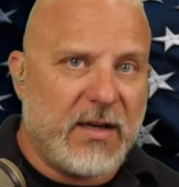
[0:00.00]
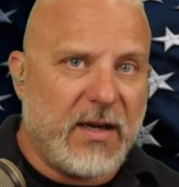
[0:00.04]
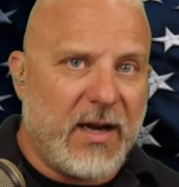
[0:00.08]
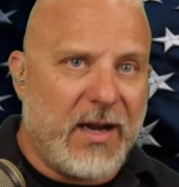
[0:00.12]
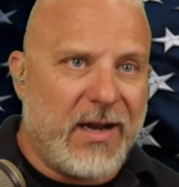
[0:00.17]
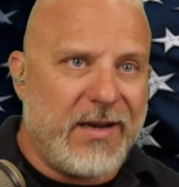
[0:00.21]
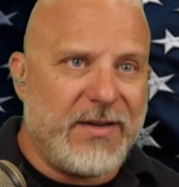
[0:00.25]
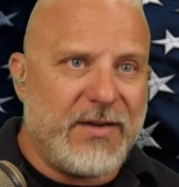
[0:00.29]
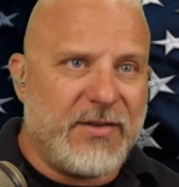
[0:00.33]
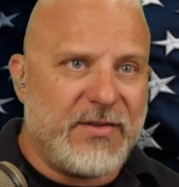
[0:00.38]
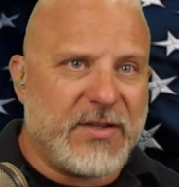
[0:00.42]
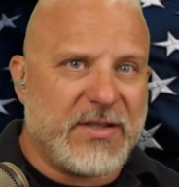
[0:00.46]

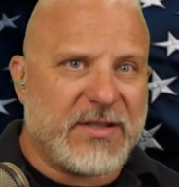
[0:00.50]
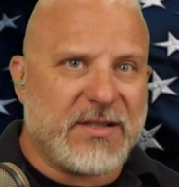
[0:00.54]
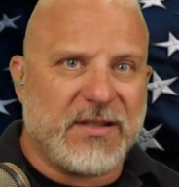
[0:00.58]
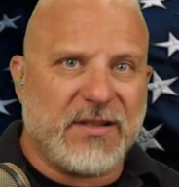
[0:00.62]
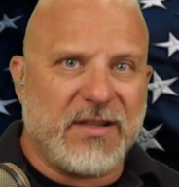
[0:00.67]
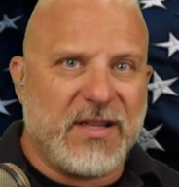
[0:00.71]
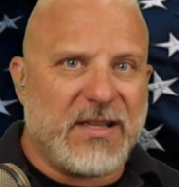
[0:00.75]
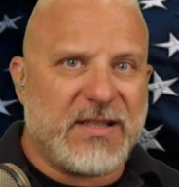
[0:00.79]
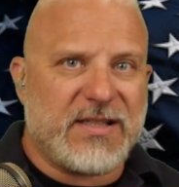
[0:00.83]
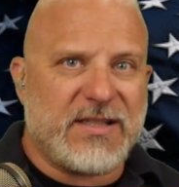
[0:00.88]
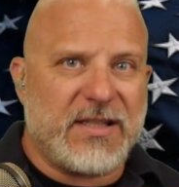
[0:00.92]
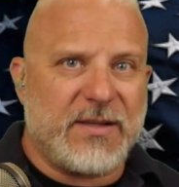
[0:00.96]
And you just
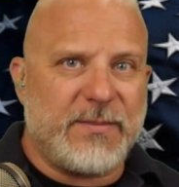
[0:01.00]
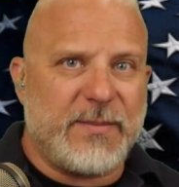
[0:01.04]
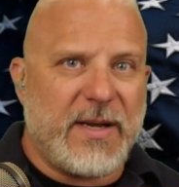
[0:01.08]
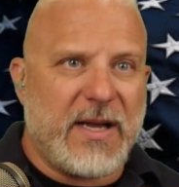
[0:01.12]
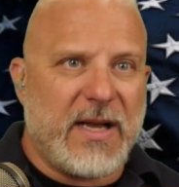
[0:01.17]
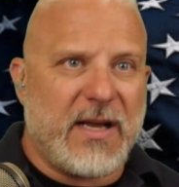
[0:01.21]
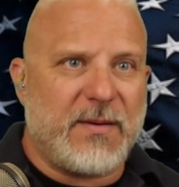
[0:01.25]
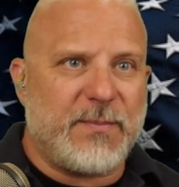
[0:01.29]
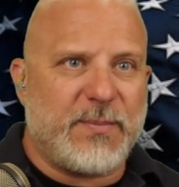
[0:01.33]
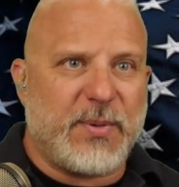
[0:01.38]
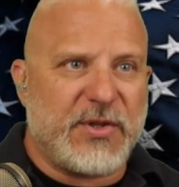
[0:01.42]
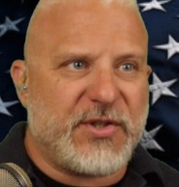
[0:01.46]
listen,
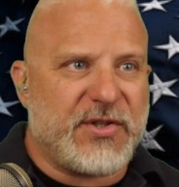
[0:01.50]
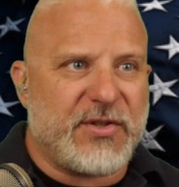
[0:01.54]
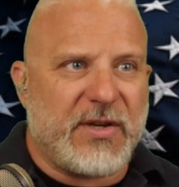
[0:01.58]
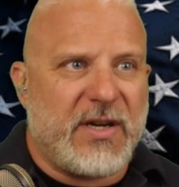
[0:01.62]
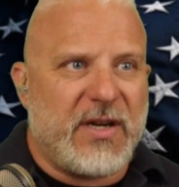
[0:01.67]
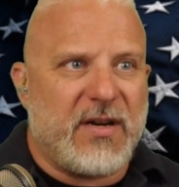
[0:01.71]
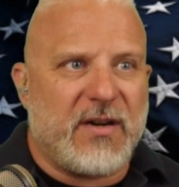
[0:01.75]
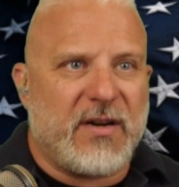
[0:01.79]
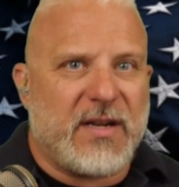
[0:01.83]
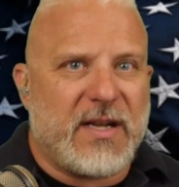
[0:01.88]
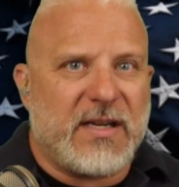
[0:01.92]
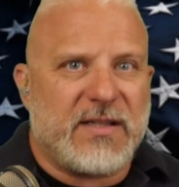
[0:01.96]
man. Put your
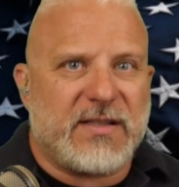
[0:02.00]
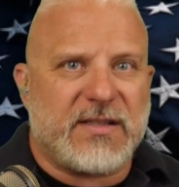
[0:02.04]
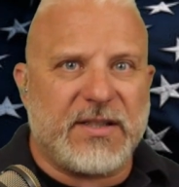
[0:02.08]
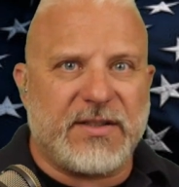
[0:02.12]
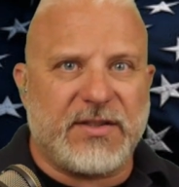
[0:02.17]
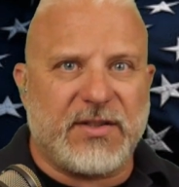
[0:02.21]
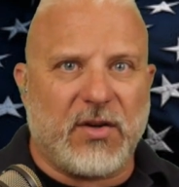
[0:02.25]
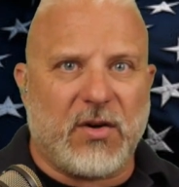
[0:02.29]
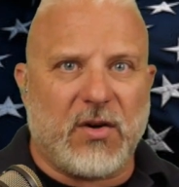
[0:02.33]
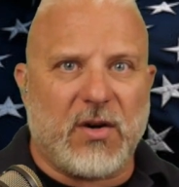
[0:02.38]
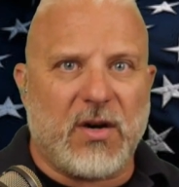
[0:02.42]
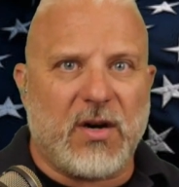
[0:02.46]
ear against the
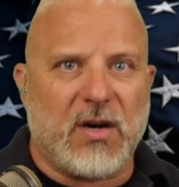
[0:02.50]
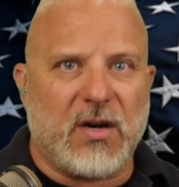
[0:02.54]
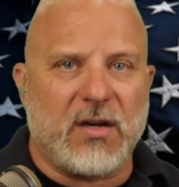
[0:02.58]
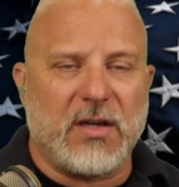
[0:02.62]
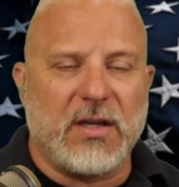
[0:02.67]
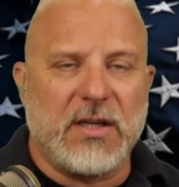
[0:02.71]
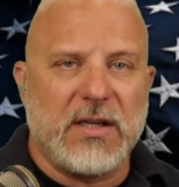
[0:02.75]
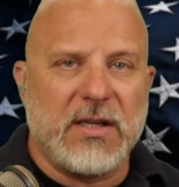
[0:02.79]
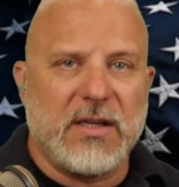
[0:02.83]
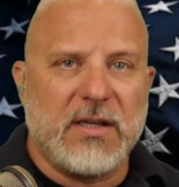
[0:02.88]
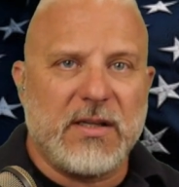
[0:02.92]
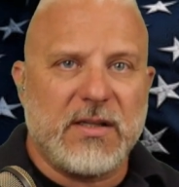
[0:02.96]
door.
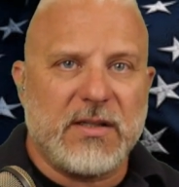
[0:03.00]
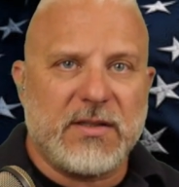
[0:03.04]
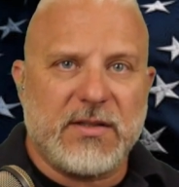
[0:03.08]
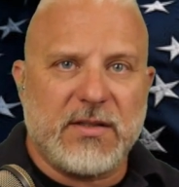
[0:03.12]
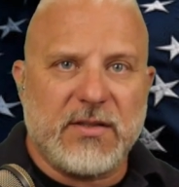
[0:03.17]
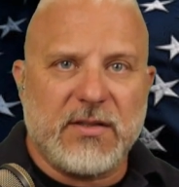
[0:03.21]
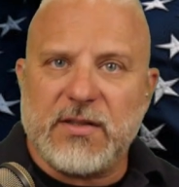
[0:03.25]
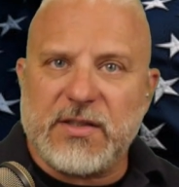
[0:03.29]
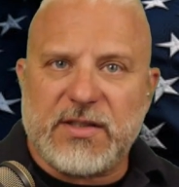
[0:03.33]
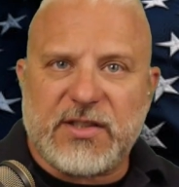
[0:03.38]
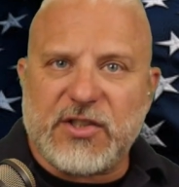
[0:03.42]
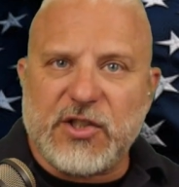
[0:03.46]

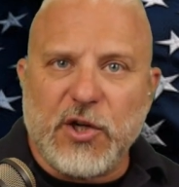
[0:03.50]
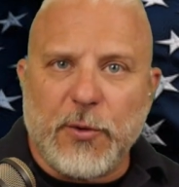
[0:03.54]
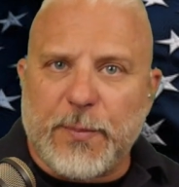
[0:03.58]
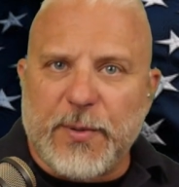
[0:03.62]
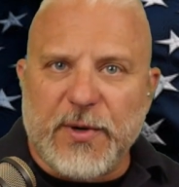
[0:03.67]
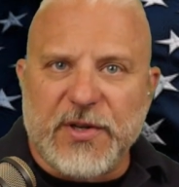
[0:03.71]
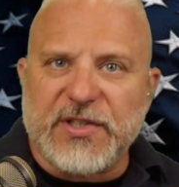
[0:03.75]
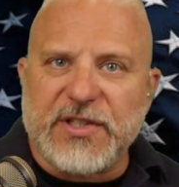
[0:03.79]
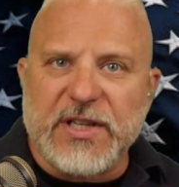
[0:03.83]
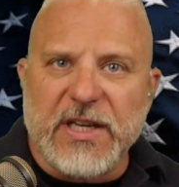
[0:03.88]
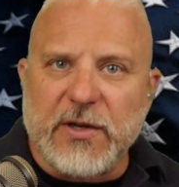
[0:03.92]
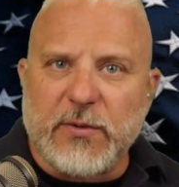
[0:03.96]
Do
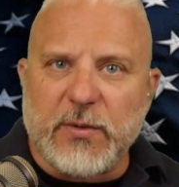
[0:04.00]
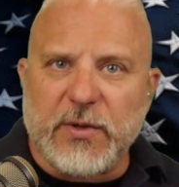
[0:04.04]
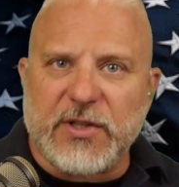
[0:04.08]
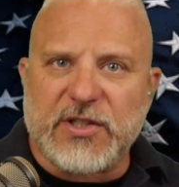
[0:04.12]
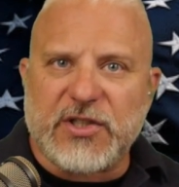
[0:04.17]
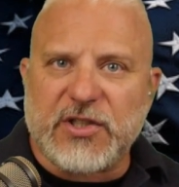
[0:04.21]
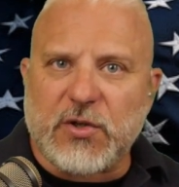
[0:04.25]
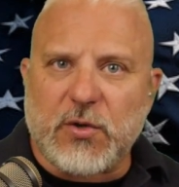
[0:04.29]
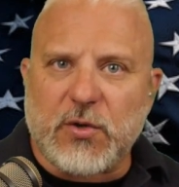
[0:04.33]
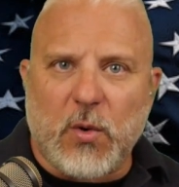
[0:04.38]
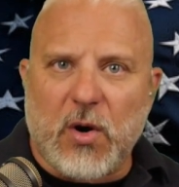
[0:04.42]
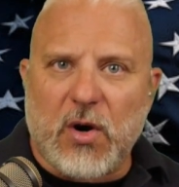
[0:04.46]
super secret
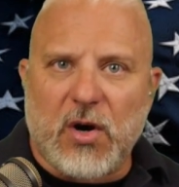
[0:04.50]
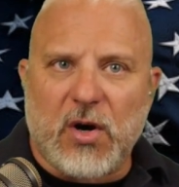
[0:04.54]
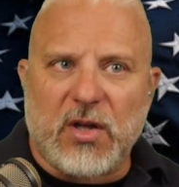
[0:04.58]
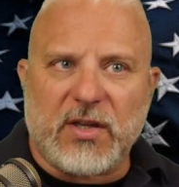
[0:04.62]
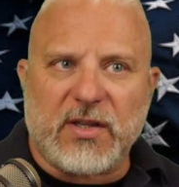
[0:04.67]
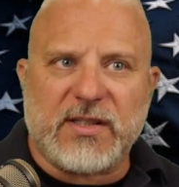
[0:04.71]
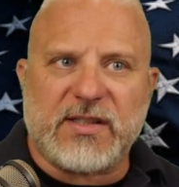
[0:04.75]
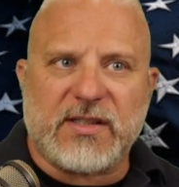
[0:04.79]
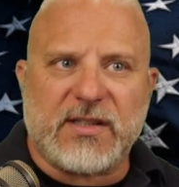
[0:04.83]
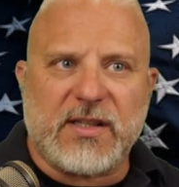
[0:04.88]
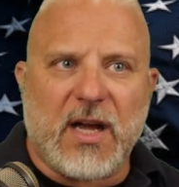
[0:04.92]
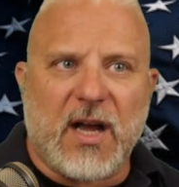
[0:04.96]
squirrel
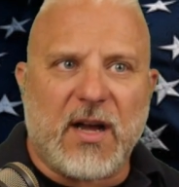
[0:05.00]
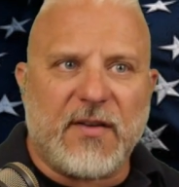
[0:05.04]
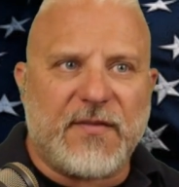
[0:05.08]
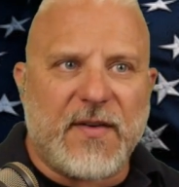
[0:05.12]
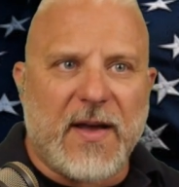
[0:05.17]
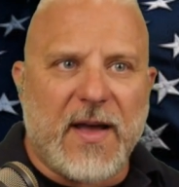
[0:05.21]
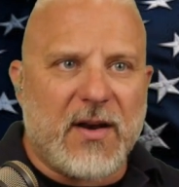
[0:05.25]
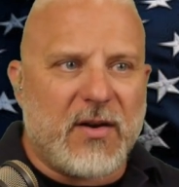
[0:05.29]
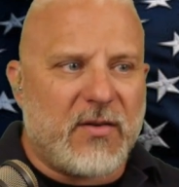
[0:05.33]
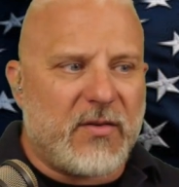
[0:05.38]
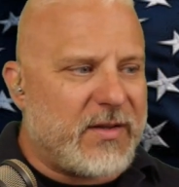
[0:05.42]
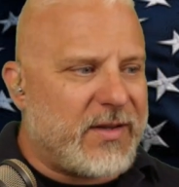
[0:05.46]
stuff.
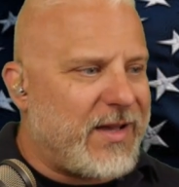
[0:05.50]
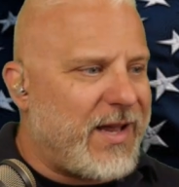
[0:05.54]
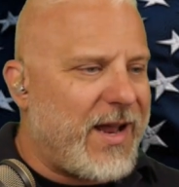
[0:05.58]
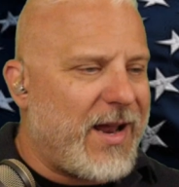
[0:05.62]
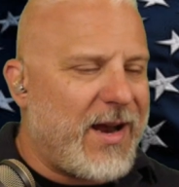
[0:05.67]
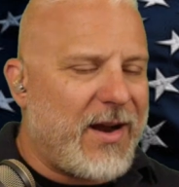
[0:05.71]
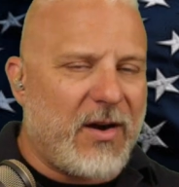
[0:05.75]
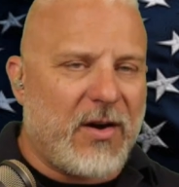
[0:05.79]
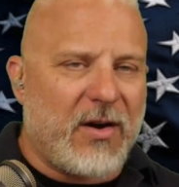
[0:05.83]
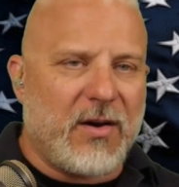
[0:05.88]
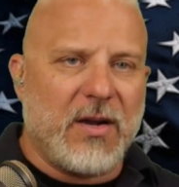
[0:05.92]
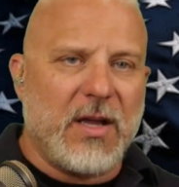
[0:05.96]
I don't
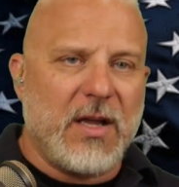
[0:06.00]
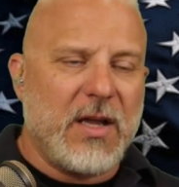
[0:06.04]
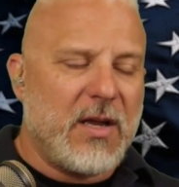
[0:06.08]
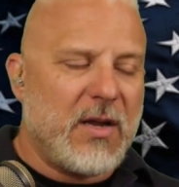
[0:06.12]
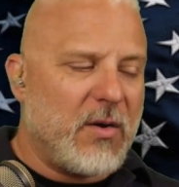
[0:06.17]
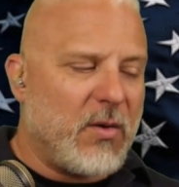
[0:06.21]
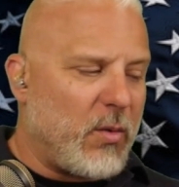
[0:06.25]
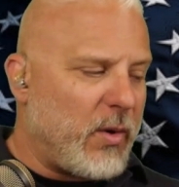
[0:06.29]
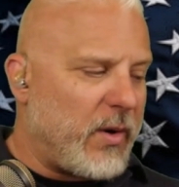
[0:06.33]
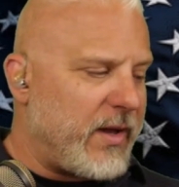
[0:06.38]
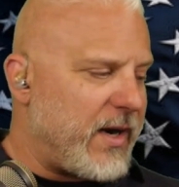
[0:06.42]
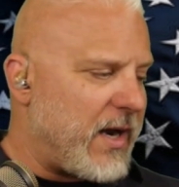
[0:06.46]
care.
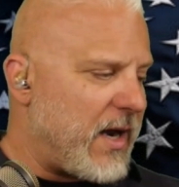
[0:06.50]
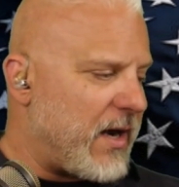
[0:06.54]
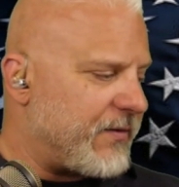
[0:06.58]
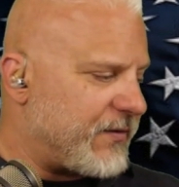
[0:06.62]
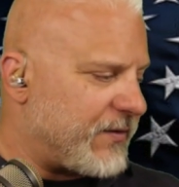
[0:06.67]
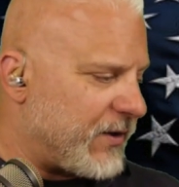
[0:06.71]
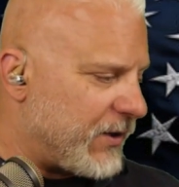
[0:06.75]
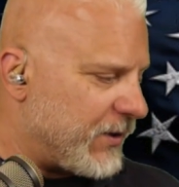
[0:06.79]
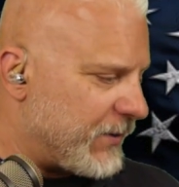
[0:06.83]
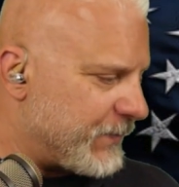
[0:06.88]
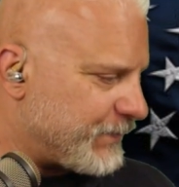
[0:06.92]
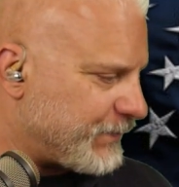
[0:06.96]

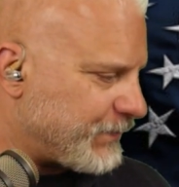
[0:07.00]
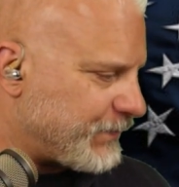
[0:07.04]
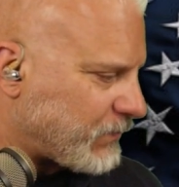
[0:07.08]
Whatever.